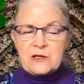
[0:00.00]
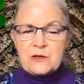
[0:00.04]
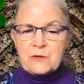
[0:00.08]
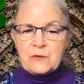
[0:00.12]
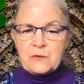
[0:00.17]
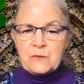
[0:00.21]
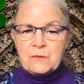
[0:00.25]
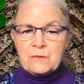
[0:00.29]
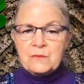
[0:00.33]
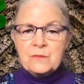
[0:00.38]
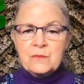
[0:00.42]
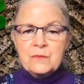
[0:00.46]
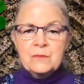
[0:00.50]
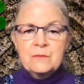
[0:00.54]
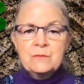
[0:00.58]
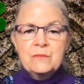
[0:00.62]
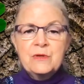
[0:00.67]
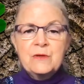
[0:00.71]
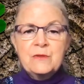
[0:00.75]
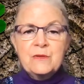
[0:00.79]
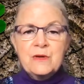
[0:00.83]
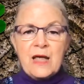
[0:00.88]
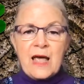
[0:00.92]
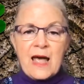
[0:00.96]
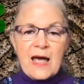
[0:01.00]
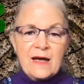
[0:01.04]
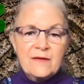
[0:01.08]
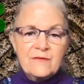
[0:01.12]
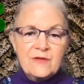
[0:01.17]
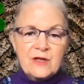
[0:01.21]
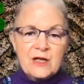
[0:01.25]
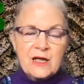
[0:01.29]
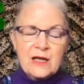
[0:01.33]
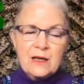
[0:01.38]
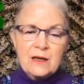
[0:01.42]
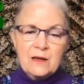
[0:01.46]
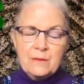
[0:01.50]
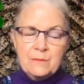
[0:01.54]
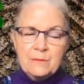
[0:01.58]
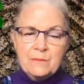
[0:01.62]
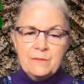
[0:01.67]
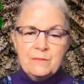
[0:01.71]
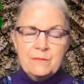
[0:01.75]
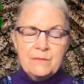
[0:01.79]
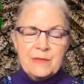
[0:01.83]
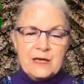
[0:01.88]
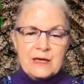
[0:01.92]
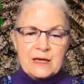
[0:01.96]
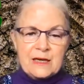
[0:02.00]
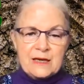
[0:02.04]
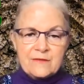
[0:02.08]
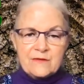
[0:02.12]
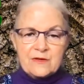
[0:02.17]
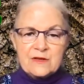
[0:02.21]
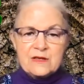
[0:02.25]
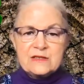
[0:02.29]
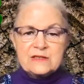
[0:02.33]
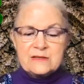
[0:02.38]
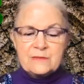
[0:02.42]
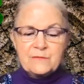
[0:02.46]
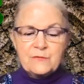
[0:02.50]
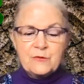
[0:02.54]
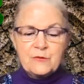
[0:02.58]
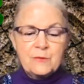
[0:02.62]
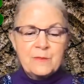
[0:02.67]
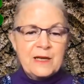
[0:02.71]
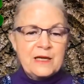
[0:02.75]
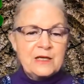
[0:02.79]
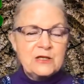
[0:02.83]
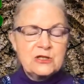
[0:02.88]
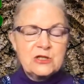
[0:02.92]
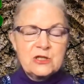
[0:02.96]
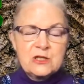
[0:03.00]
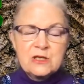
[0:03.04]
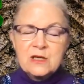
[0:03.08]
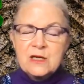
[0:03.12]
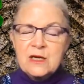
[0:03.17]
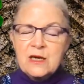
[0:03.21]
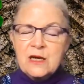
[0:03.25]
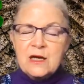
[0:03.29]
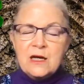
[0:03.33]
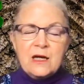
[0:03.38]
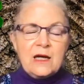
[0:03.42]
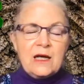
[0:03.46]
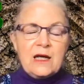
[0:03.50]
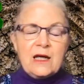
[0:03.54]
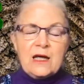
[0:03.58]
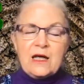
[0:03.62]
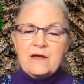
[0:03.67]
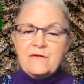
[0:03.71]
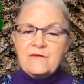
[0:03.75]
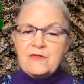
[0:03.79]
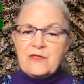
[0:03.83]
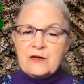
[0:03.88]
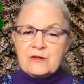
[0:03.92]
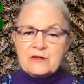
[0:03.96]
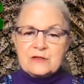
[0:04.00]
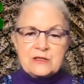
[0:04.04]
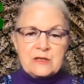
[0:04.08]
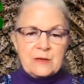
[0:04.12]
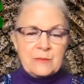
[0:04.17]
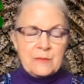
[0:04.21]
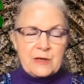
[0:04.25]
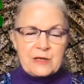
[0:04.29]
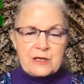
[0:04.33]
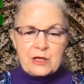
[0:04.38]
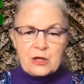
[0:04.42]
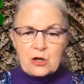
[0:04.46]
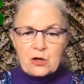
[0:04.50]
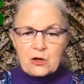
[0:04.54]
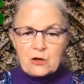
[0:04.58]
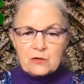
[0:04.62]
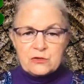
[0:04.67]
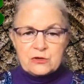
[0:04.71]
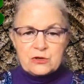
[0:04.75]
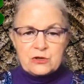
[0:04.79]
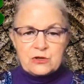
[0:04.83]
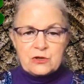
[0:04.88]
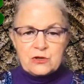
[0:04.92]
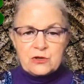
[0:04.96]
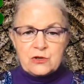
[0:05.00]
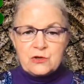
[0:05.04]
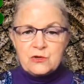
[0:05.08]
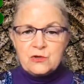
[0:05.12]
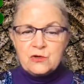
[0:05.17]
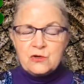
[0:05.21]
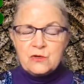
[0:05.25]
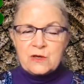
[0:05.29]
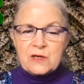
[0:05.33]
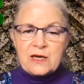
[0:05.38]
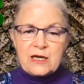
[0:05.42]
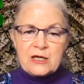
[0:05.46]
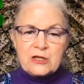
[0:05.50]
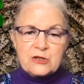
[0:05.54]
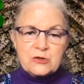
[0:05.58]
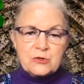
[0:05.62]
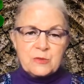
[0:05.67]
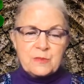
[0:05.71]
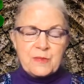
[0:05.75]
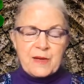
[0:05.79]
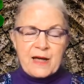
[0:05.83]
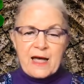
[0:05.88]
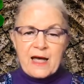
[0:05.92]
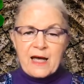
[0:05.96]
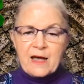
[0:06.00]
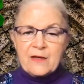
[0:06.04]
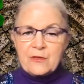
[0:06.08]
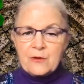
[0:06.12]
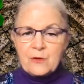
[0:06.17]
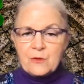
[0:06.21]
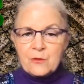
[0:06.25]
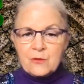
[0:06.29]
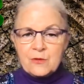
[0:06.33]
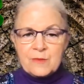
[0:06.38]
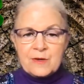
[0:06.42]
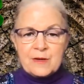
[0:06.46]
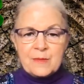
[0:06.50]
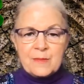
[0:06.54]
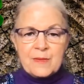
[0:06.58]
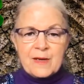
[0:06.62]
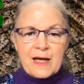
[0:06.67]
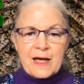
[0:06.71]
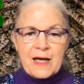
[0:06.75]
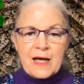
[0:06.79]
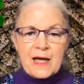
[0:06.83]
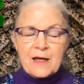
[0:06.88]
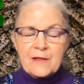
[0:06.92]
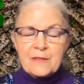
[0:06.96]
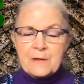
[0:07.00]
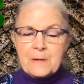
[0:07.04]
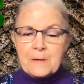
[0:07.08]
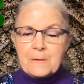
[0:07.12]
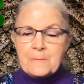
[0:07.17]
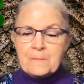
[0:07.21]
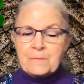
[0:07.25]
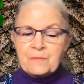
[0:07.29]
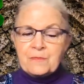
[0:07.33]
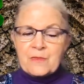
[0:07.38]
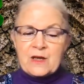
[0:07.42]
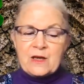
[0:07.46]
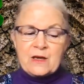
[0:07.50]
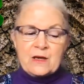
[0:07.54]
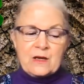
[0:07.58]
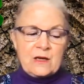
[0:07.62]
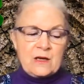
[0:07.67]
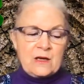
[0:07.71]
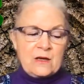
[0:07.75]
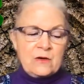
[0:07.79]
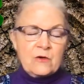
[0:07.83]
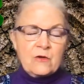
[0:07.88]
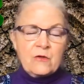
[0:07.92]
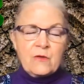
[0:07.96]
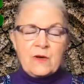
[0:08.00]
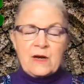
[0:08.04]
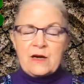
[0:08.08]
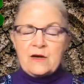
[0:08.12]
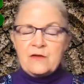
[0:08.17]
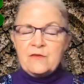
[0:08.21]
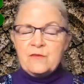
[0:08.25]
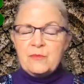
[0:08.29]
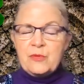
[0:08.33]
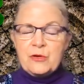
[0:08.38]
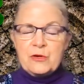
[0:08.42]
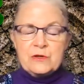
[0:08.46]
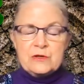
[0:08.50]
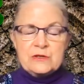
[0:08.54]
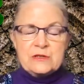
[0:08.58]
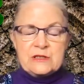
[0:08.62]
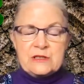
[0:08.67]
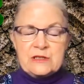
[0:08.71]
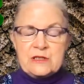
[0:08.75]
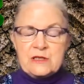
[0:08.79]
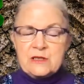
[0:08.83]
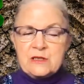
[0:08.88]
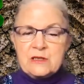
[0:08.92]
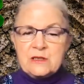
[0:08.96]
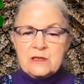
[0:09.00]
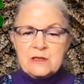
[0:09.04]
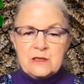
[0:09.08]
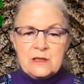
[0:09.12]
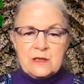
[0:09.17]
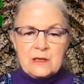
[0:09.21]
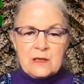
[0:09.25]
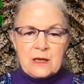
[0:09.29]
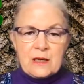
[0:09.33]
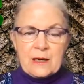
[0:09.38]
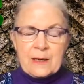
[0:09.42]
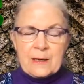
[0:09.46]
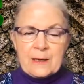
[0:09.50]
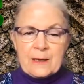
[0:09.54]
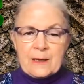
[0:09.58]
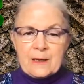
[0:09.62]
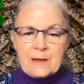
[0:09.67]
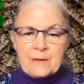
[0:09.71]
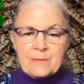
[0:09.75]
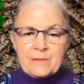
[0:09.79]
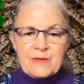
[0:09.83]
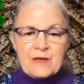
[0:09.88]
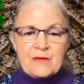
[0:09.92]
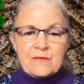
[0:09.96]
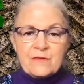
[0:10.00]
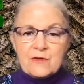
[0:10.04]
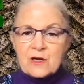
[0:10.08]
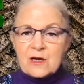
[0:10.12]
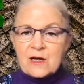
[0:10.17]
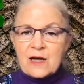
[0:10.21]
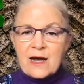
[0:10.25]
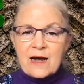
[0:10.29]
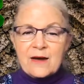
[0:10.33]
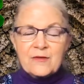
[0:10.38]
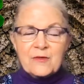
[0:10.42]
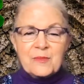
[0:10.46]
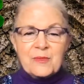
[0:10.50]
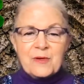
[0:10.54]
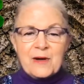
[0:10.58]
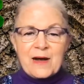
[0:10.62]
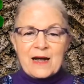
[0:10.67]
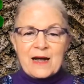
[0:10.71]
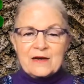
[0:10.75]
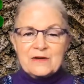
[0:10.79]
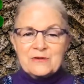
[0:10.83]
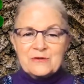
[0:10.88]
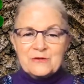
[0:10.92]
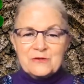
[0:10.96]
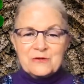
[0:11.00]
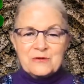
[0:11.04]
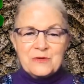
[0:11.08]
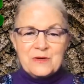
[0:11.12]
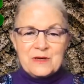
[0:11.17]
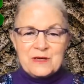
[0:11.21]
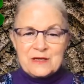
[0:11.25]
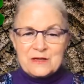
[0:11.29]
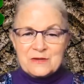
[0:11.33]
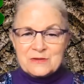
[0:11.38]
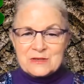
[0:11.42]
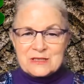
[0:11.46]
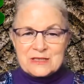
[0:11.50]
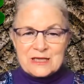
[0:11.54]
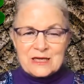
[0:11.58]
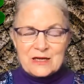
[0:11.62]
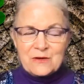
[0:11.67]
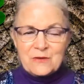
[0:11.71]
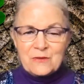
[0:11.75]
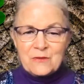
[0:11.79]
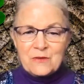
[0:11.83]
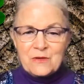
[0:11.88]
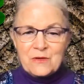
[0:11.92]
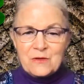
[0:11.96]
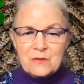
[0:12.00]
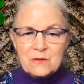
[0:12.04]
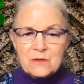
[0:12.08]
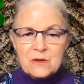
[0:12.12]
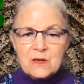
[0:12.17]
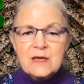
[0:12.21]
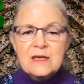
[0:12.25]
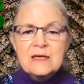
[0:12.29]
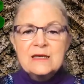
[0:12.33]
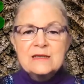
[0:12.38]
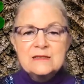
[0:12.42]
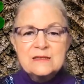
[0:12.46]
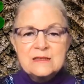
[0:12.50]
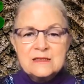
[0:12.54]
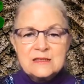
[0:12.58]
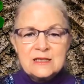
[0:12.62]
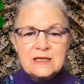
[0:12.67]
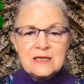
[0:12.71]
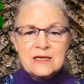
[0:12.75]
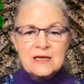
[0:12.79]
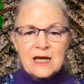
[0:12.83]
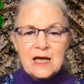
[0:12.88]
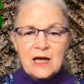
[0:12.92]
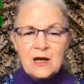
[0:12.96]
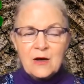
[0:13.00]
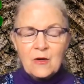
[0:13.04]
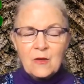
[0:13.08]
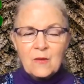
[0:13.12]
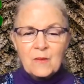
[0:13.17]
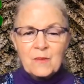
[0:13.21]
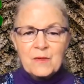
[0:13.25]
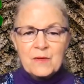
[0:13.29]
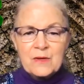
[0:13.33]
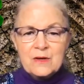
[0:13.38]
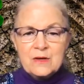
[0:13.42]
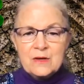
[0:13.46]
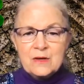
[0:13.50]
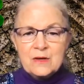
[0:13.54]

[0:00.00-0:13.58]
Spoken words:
you, but having been given this information, if there's somebody close to you, a naturopath, a homeopath, an integrative person, even a chiropractor, craniosacral, seek help.